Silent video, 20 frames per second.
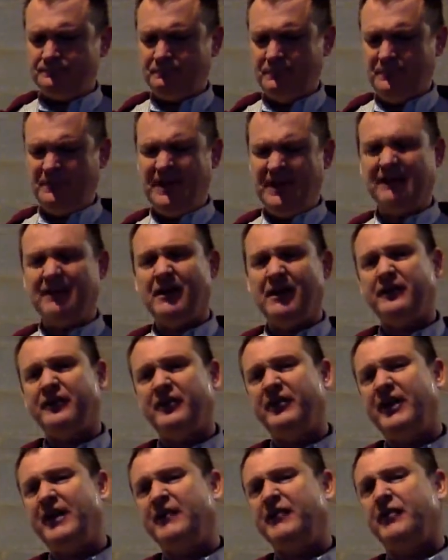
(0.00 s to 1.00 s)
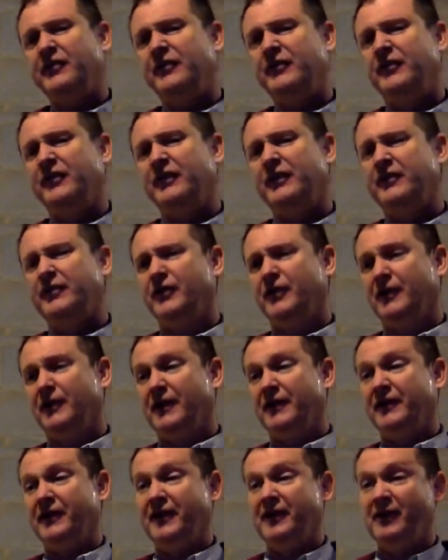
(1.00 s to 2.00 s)
Deadlock detection says you're going to let
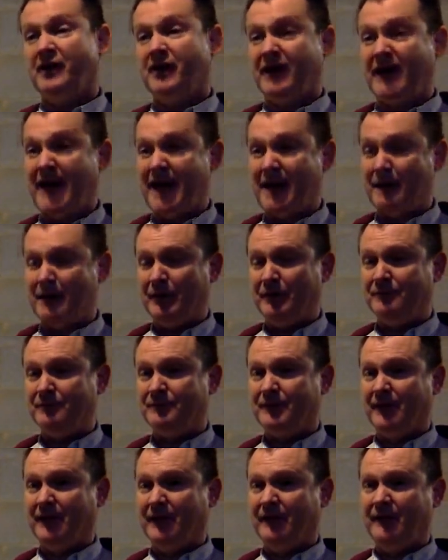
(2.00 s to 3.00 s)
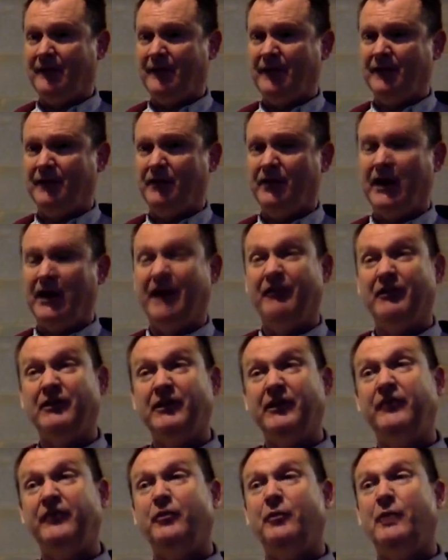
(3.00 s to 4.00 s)
deadlock happen, and then you're going to have at
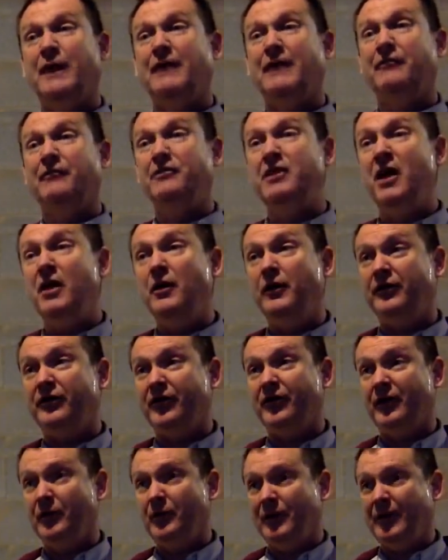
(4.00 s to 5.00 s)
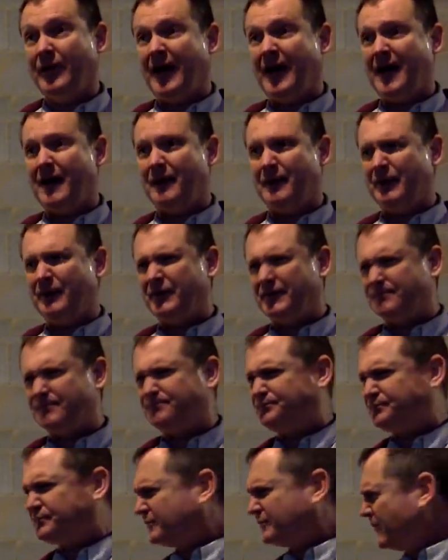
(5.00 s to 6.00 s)
least a way of noticing when it happened.
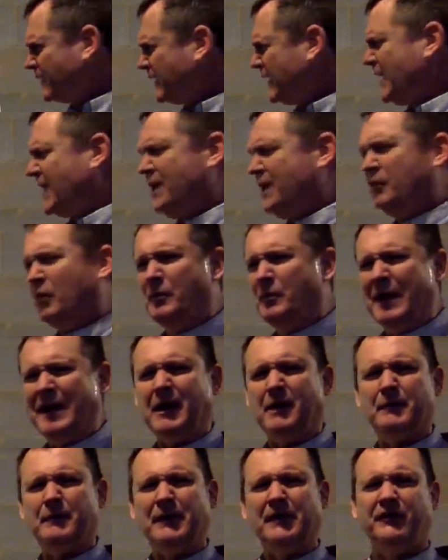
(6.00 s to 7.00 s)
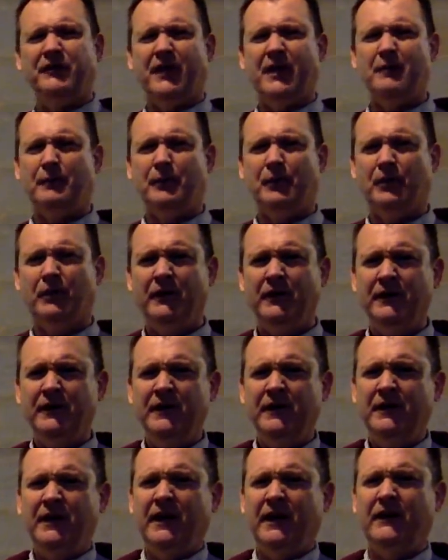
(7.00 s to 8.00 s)
And we'll make up an example
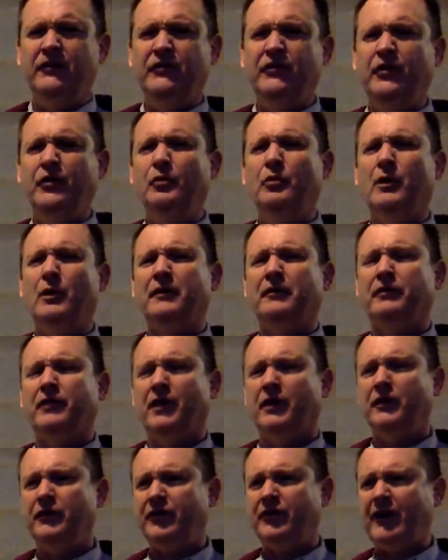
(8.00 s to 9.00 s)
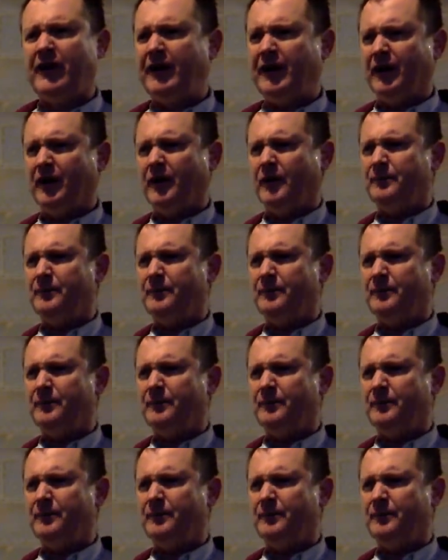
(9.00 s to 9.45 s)
and do one of those here.